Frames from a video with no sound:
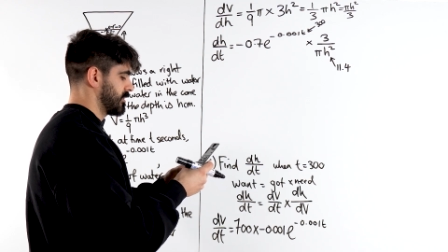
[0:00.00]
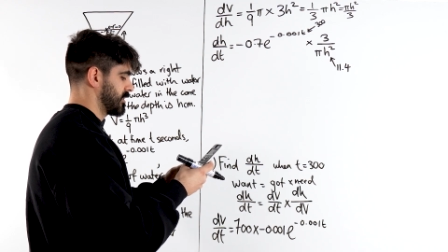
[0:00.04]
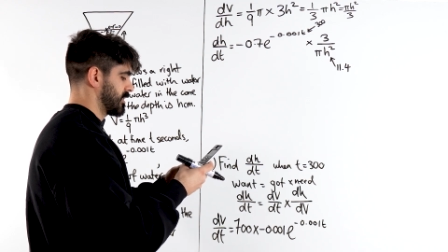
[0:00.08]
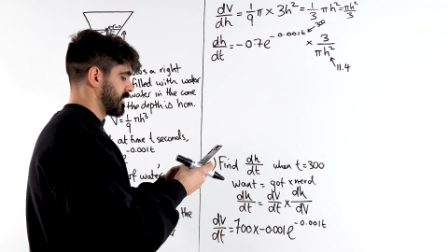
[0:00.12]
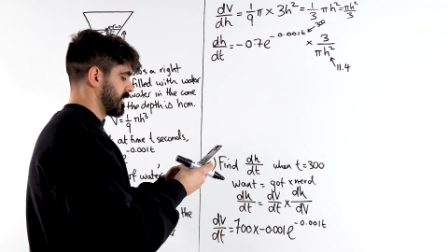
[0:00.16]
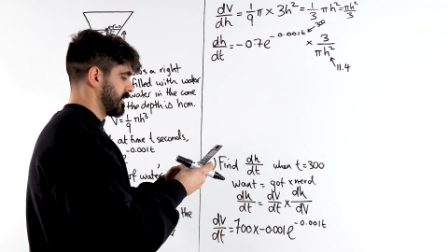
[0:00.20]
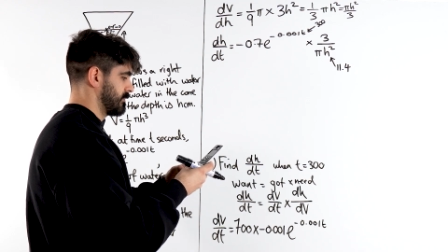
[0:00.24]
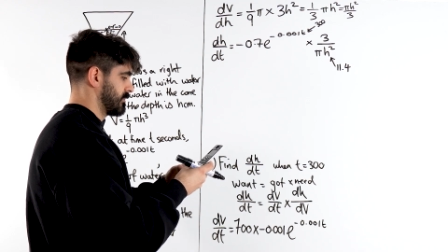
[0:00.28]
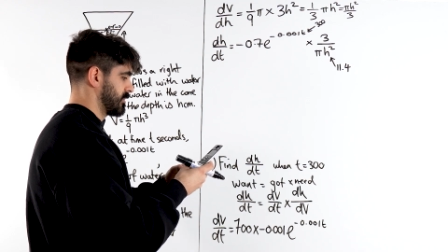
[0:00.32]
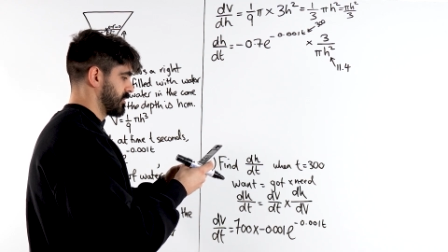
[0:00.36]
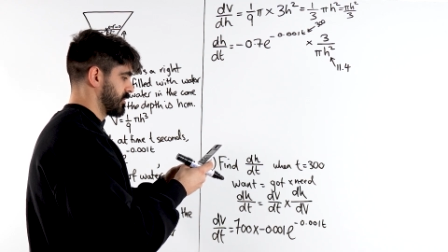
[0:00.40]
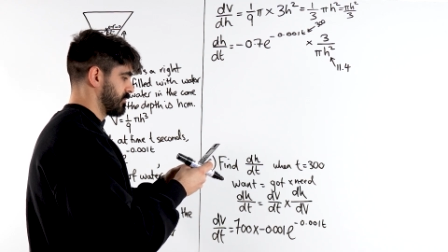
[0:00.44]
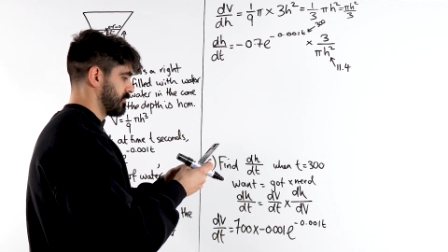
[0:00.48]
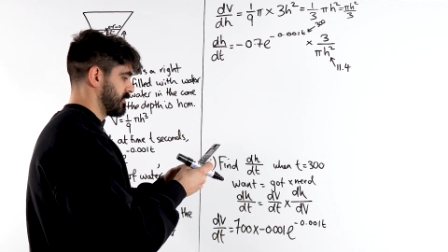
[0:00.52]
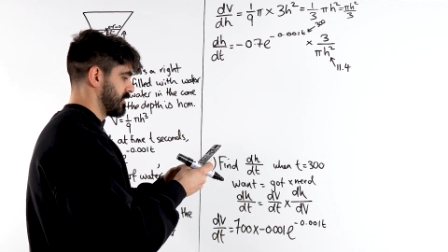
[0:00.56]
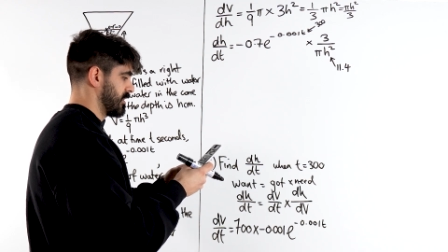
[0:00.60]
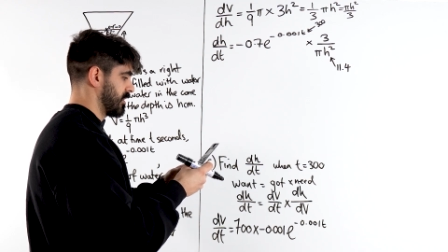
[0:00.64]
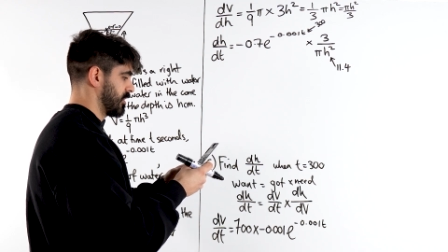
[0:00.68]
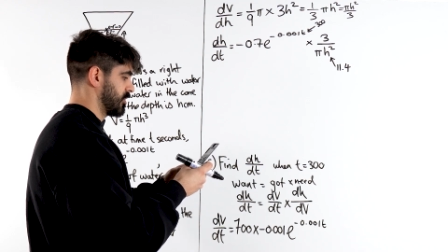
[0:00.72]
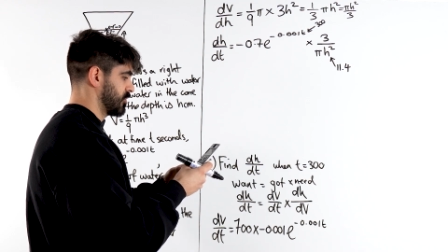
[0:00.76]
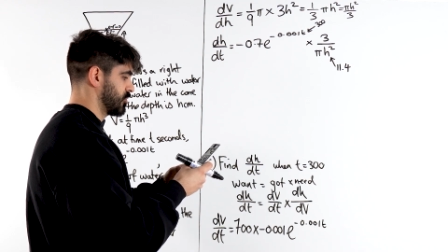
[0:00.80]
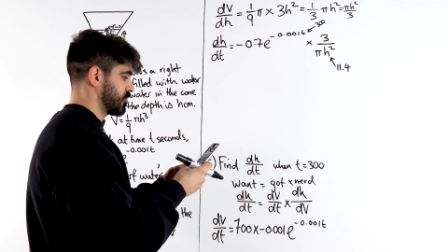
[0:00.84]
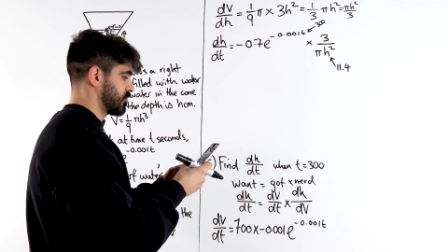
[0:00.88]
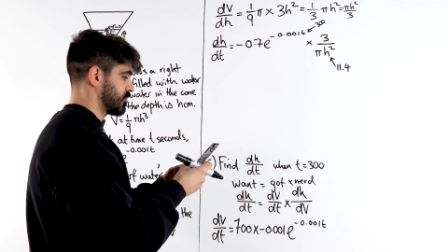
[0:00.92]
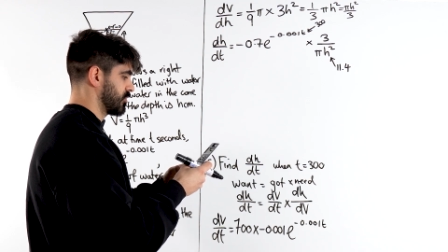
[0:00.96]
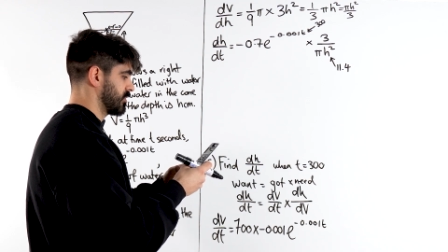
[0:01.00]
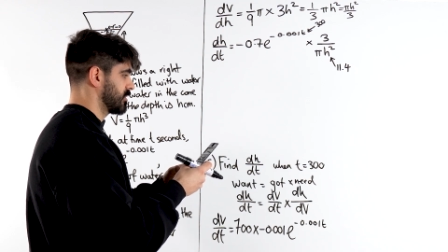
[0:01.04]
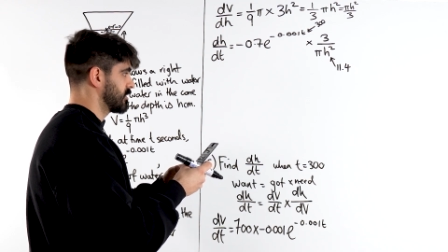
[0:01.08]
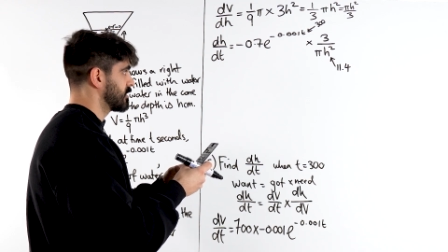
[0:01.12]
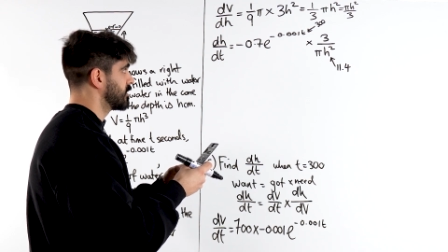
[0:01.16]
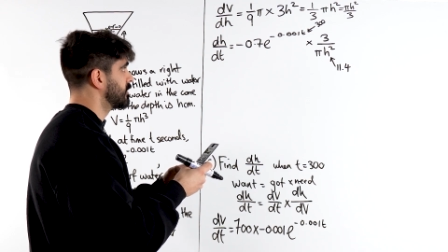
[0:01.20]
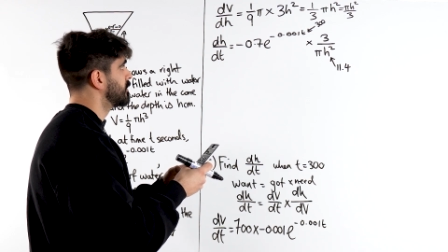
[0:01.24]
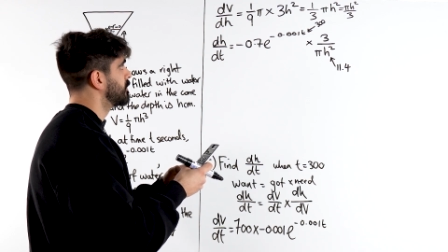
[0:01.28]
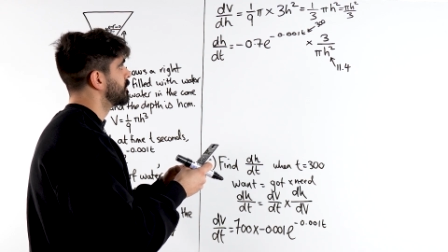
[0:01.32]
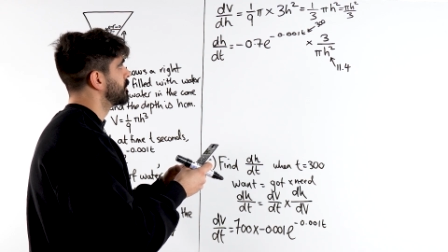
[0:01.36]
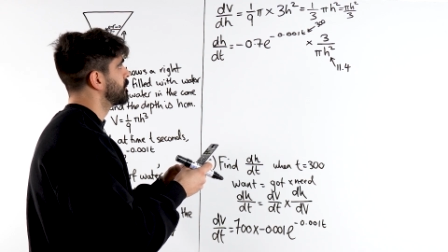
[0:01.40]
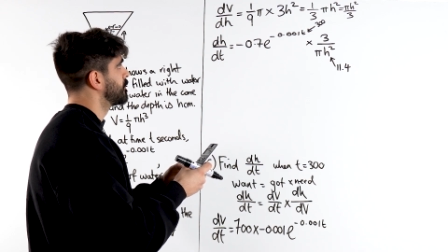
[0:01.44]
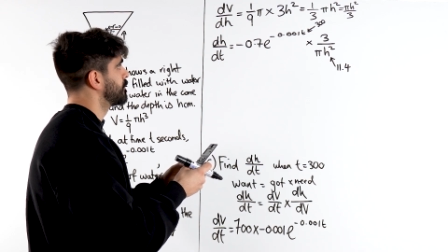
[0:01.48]
times 300
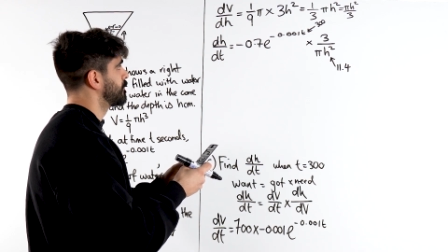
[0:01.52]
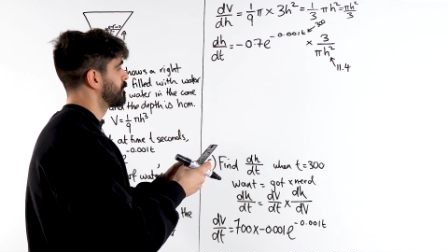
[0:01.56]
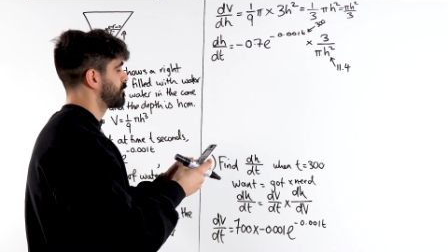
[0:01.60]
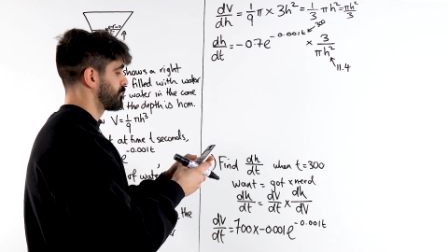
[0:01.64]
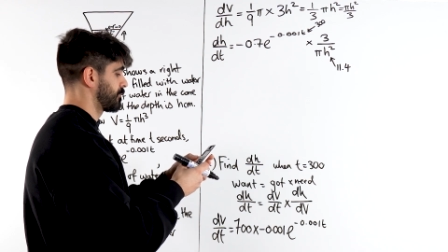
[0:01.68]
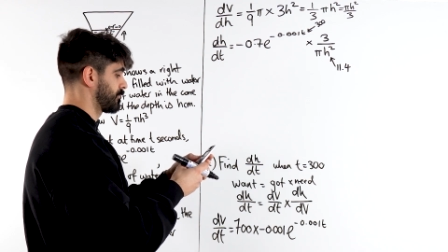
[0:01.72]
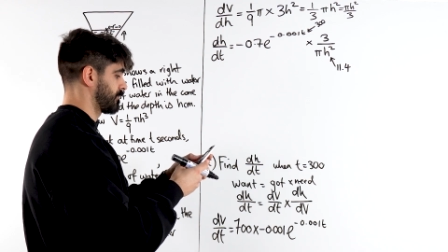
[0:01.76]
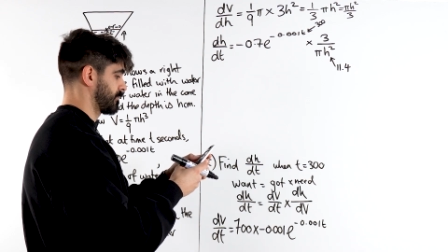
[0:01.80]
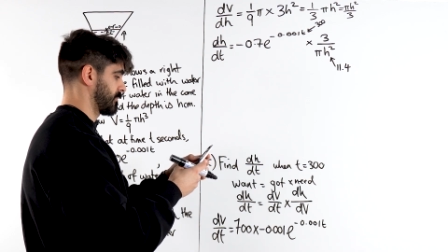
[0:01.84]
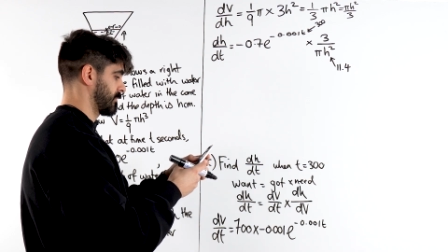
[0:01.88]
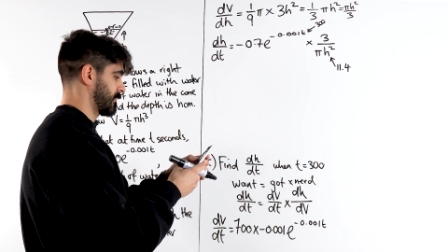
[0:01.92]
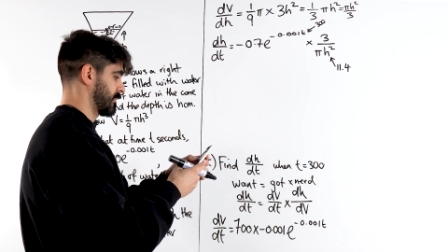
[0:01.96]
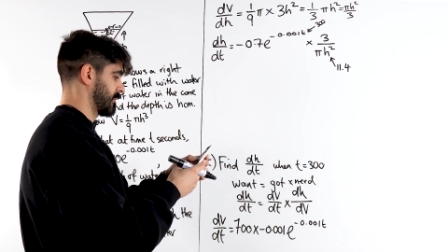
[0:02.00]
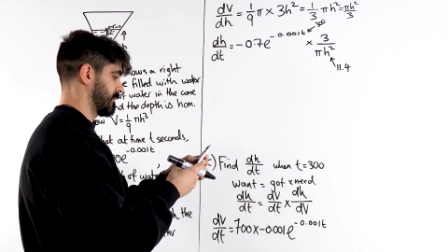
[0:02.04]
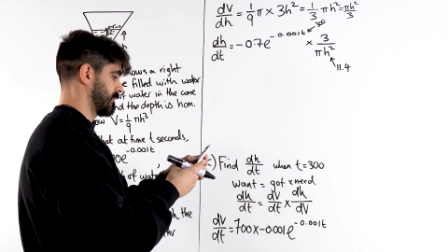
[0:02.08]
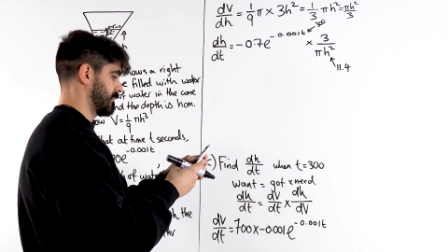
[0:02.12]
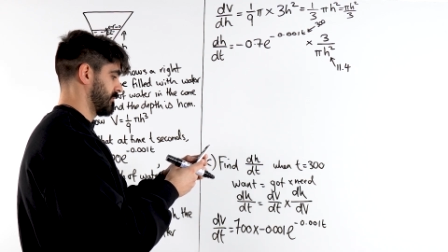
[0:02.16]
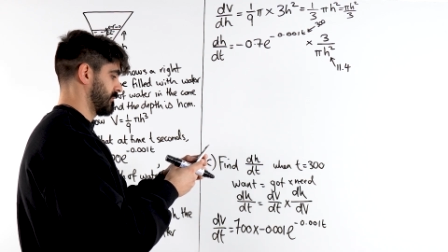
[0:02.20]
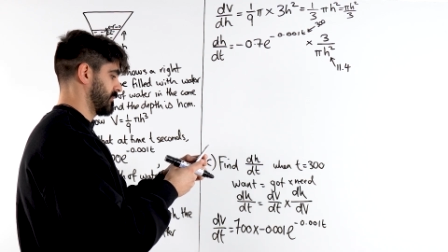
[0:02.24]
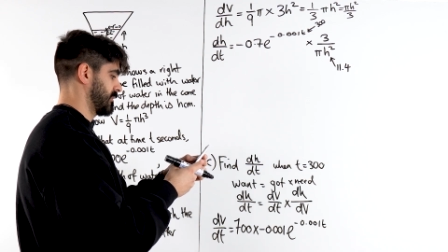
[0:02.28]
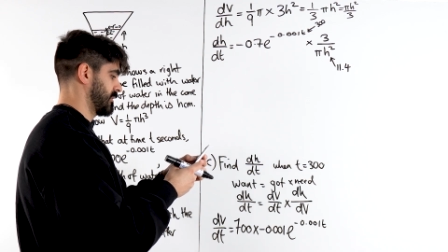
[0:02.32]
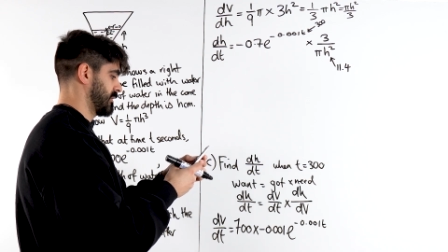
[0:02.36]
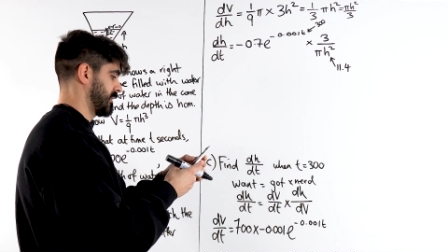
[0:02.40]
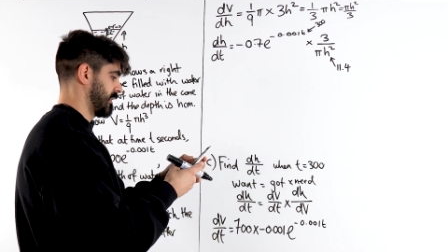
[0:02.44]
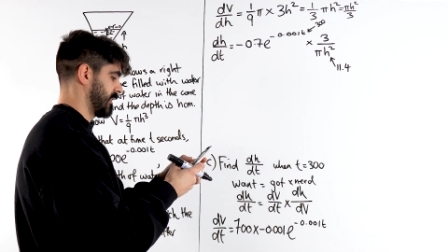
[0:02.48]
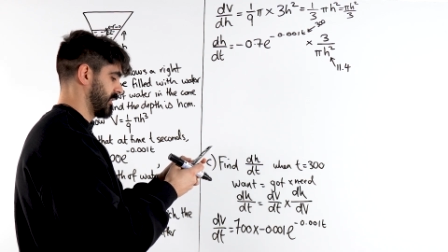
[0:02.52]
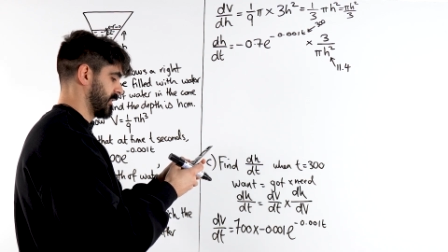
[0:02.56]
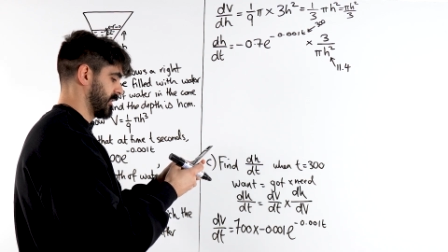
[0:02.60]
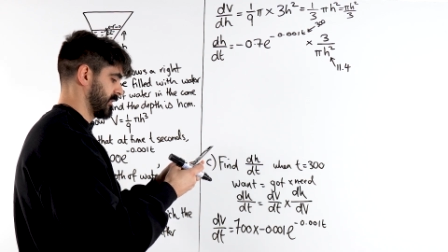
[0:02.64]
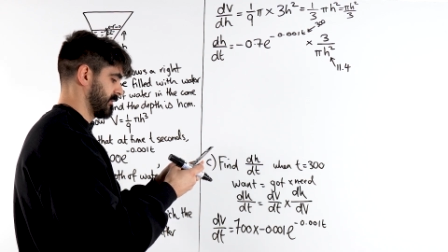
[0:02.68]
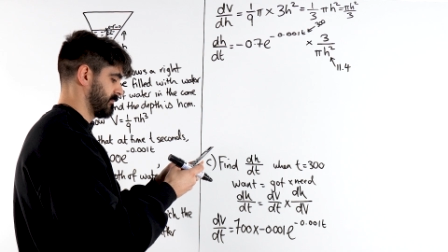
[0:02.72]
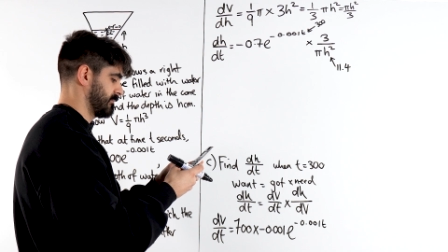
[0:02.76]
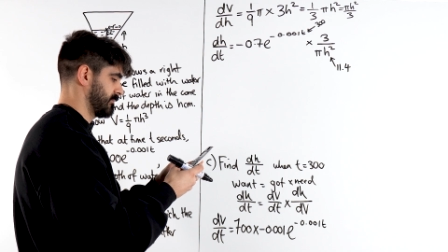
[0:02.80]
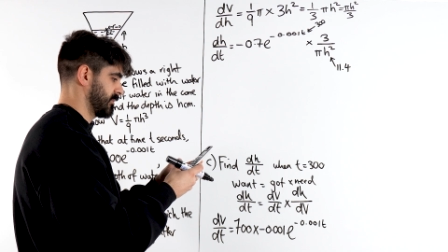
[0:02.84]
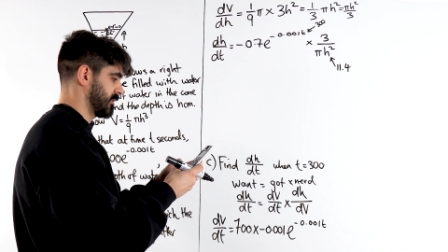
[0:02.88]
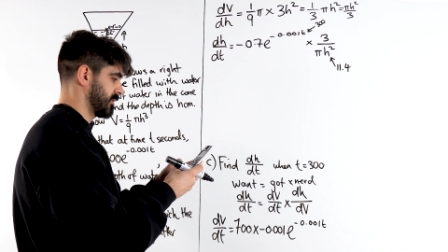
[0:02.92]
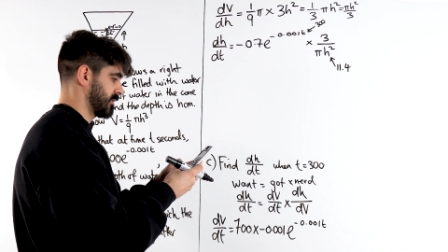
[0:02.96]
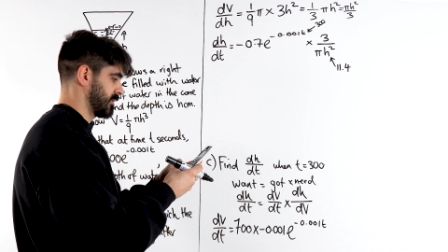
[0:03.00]

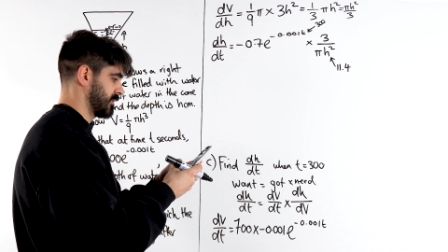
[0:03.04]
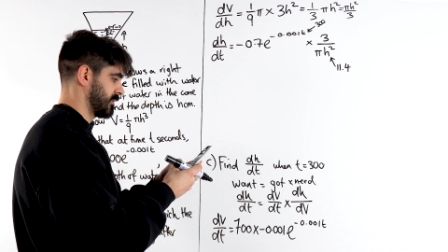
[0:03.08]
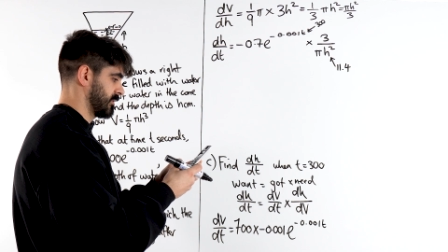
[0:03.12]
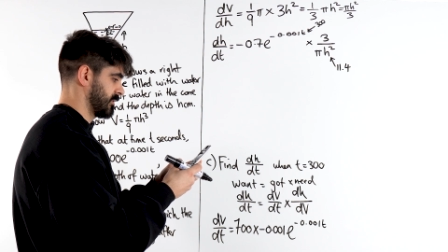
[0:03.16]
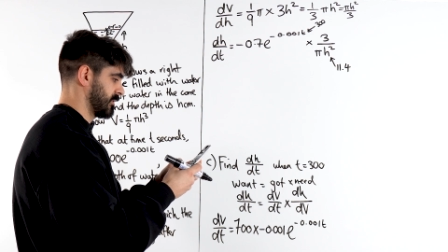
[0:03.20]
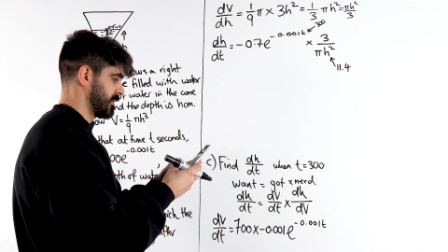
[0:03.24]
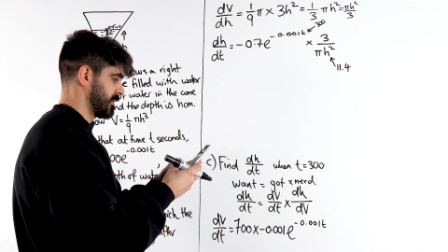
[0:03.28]
times,